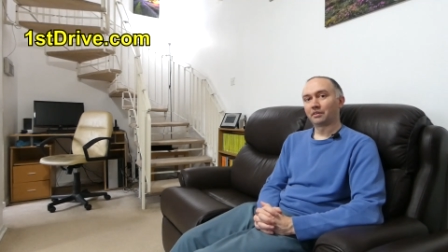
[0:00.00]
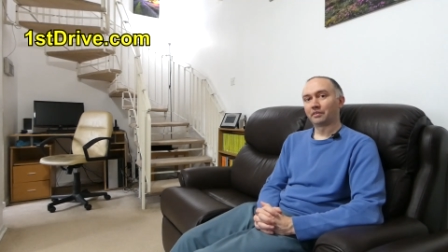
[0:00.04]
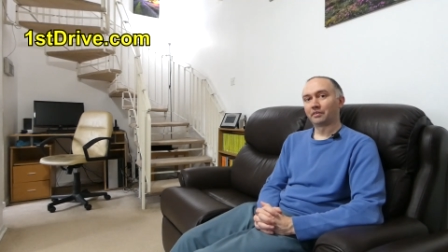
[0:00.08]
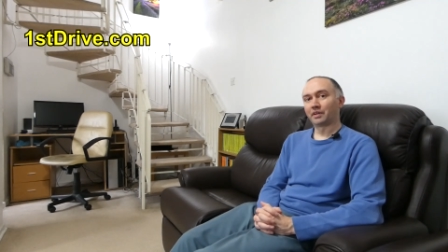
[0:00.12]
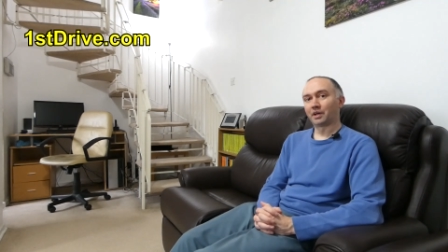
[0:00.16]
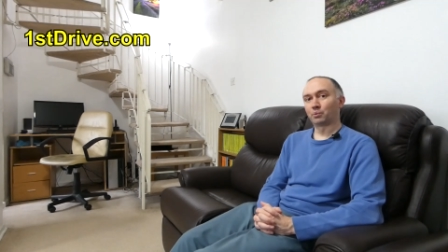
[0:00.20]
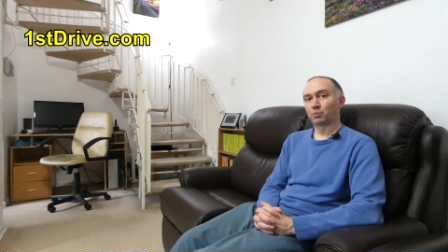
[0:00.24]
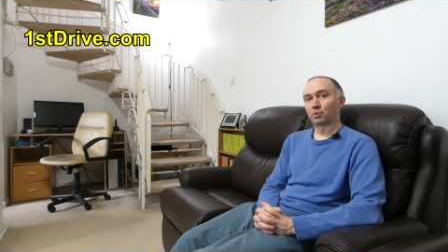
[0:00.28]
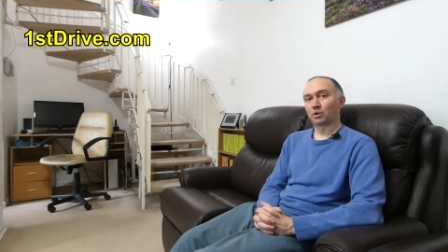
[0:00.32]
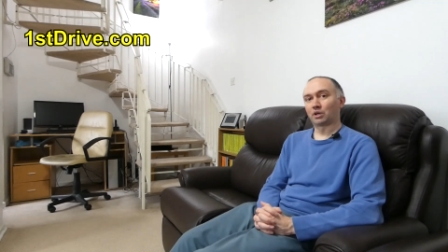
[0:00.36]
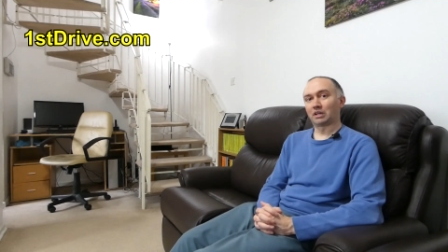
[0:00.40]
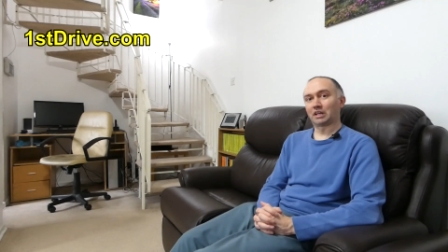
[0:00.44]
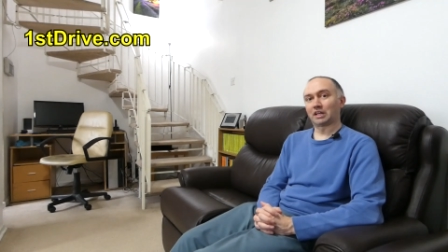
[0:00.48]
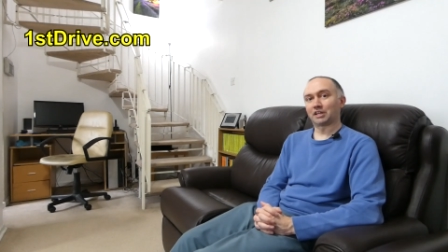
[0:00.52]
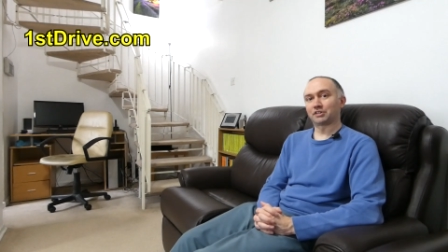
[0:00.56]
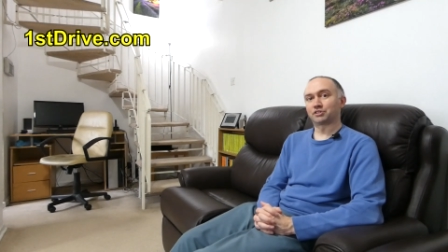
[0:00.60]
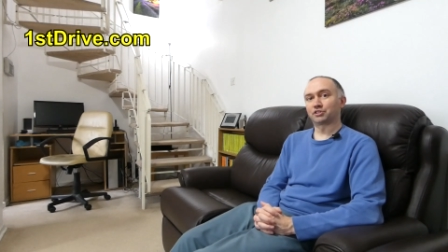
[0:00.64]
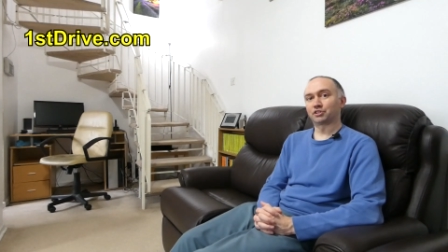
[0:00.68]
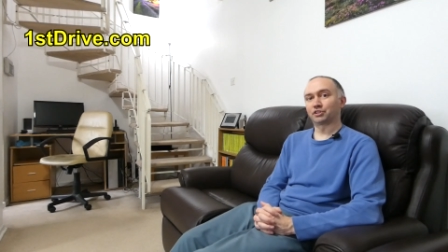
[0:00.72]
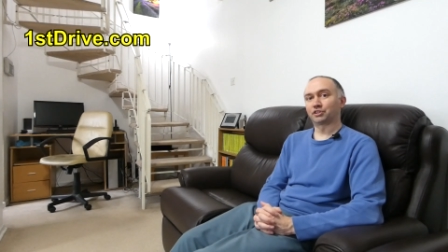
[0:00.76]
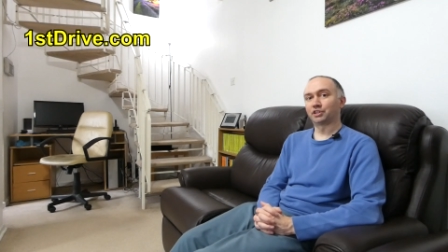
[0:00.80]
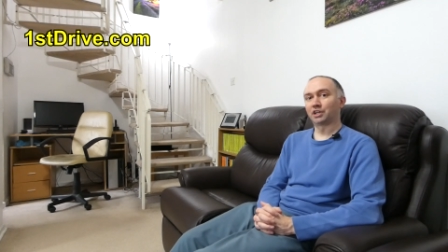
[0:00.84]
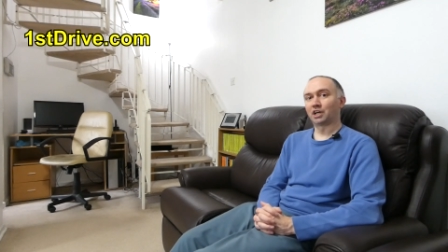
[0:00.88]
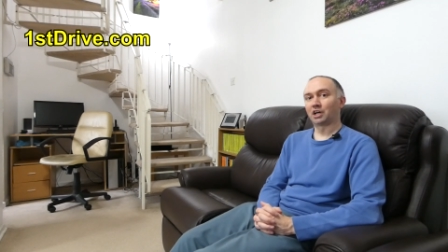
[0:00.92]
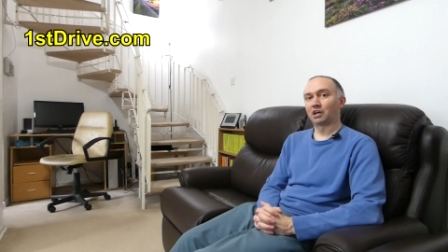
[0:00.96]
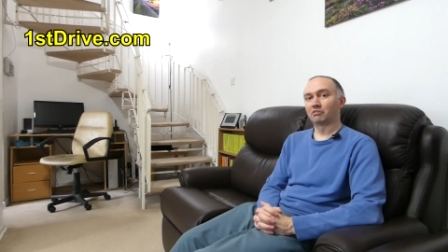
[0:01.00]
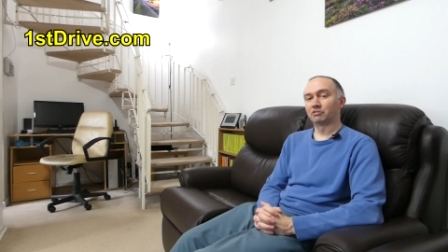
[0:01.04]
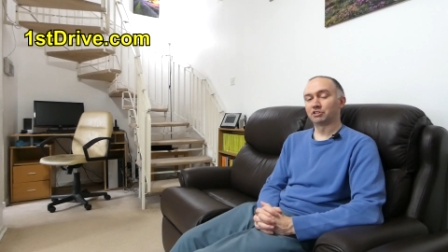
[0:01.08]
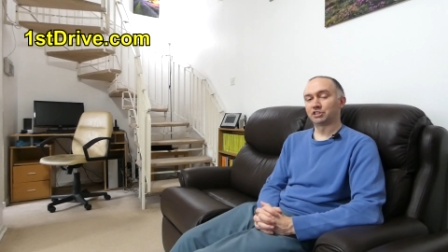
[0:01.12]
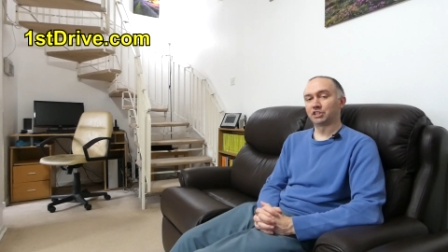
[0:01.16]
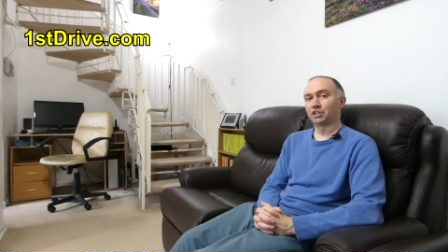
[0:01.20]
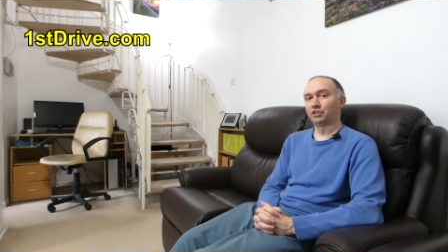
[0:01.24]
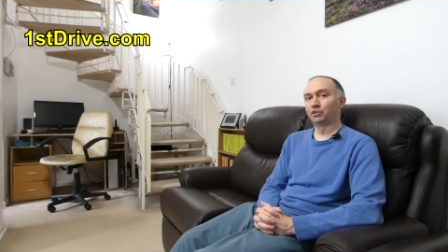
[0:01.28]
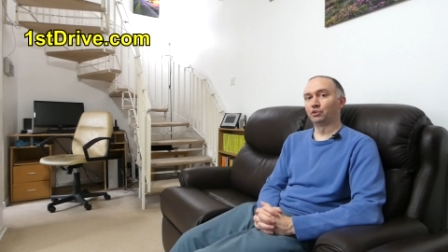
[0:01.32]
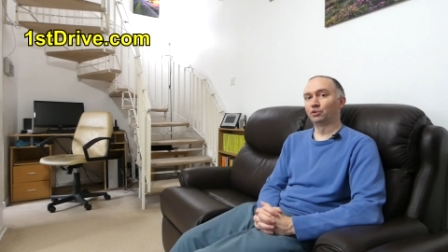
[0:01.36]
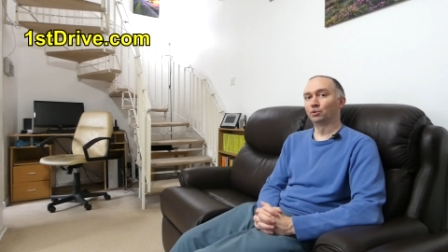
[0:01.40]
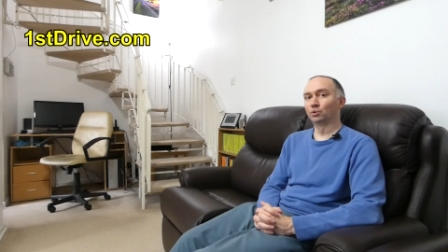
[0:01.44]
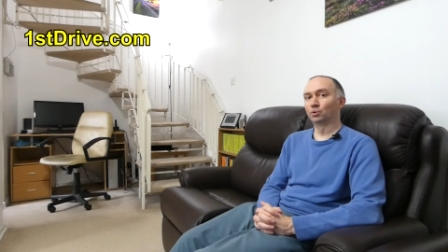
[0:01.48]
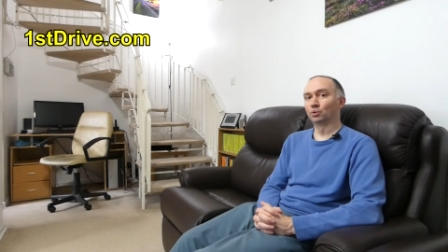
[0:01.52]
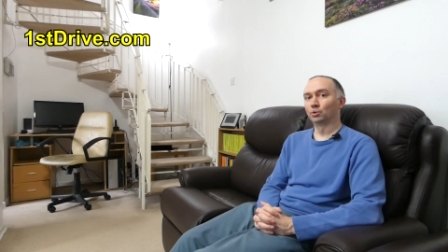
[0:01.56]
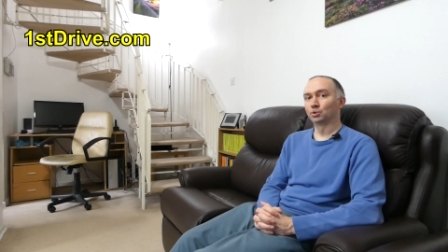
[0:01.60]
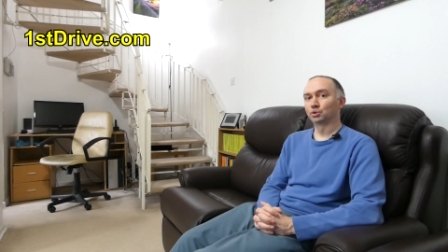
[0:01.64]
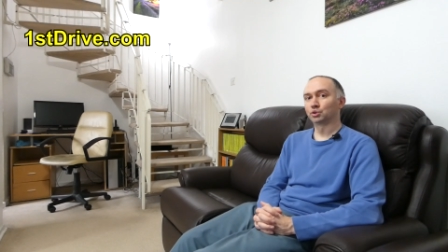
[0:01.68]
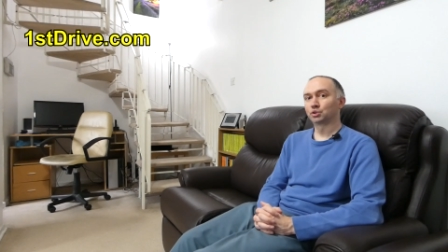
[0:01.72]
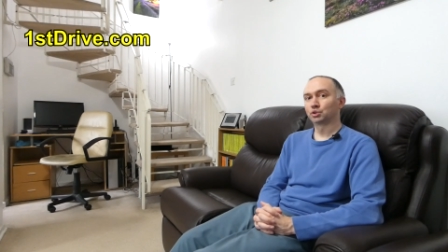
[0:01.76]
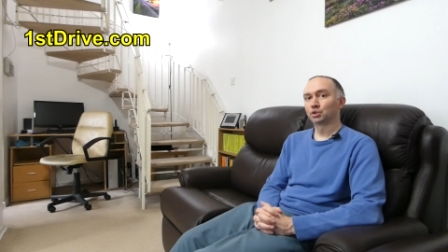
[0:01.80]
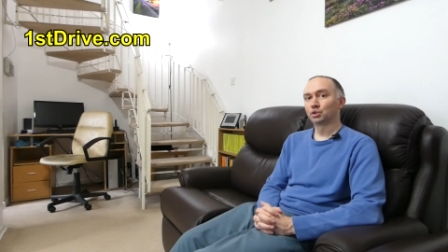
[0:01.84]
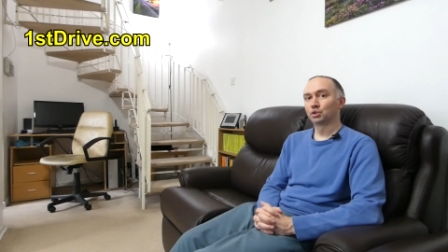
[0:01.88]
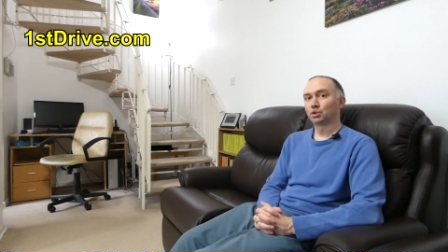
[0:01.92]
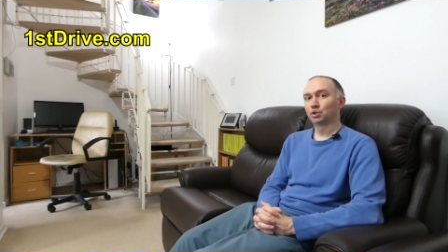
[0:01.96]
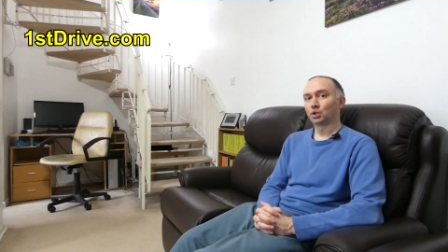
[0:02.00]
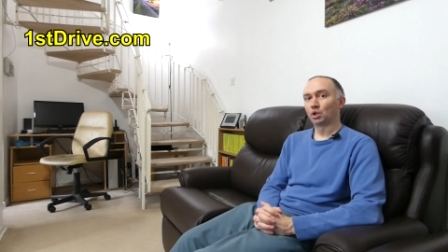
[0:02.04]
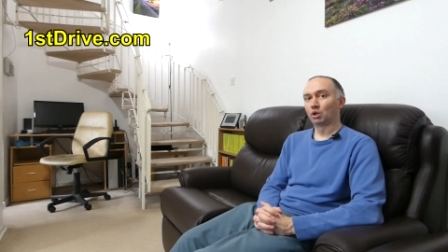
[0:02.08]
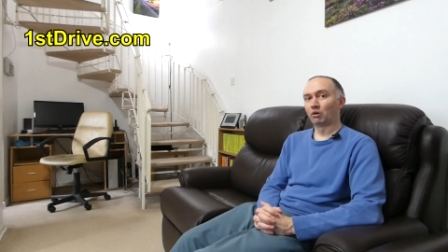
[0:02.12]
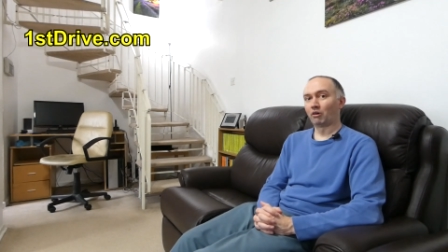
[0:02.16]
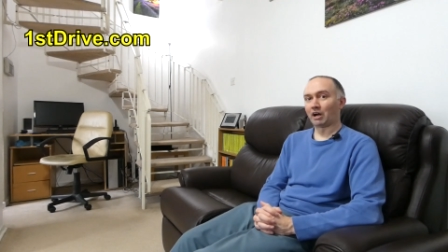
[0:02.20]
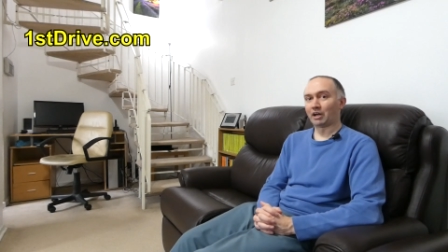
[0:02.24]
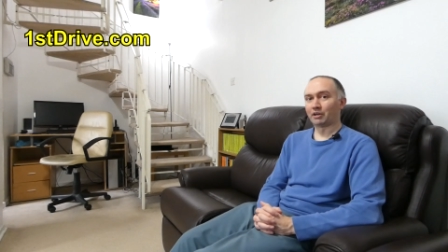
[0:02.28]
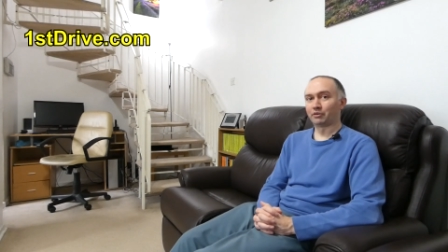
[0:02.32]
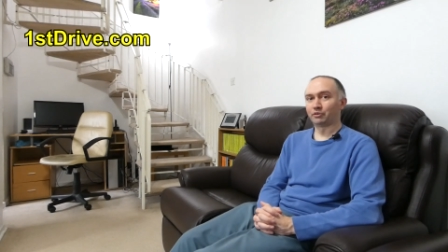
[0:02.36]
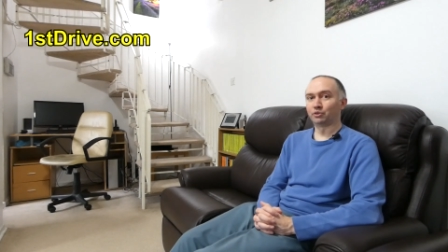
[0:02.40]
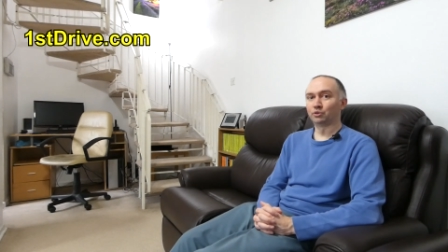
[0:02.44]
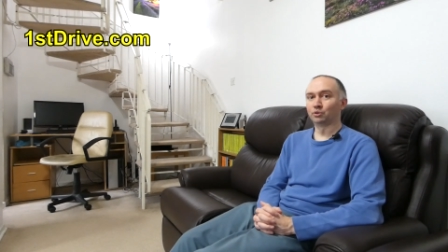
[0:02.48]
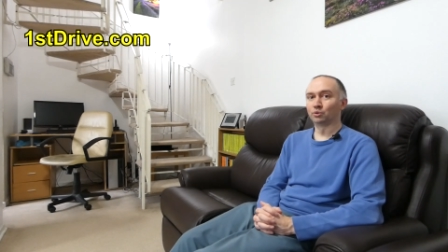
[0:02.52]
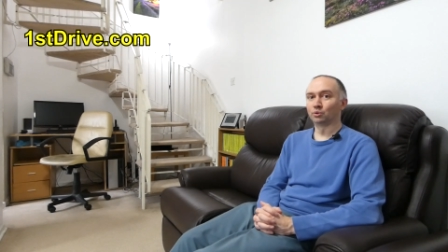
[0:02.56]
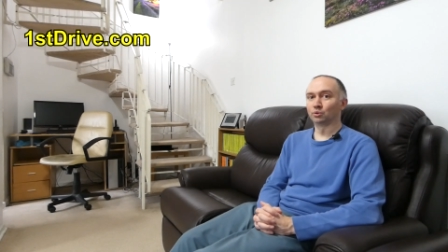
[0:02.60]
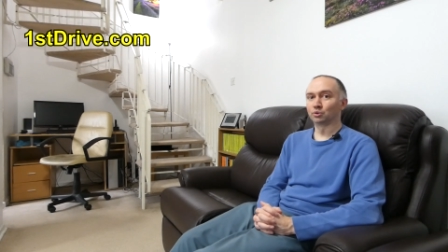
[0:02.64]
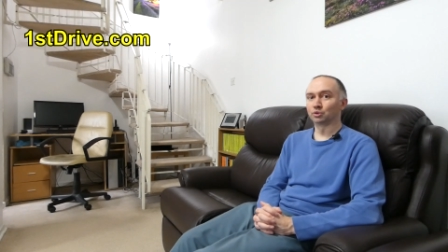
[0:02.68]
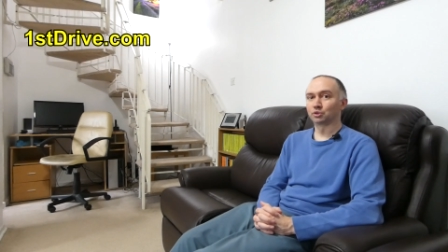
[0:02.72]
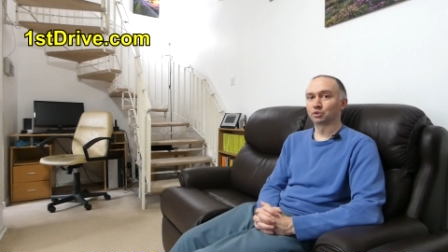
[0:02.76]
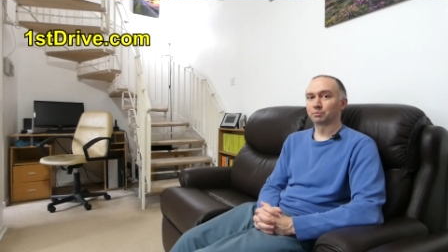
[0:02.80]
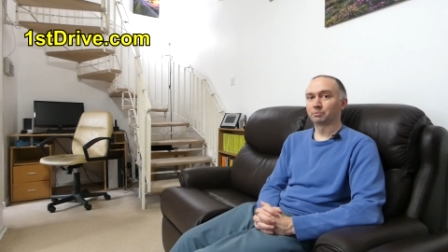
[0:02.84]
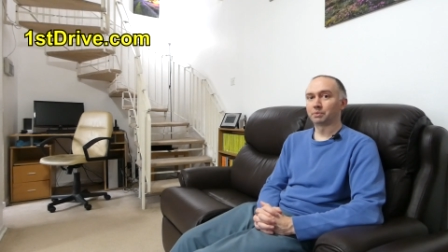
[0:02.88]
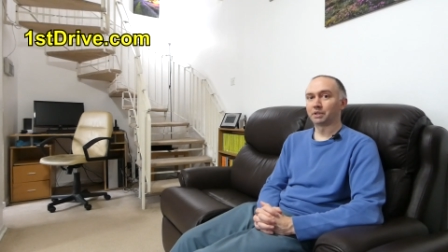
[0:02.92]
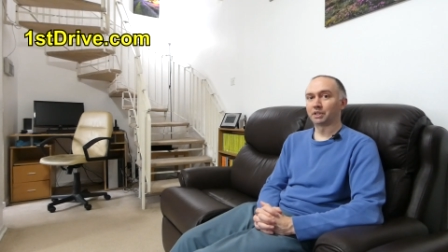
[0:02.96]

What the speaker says: they will class the car as indoors or outdoors,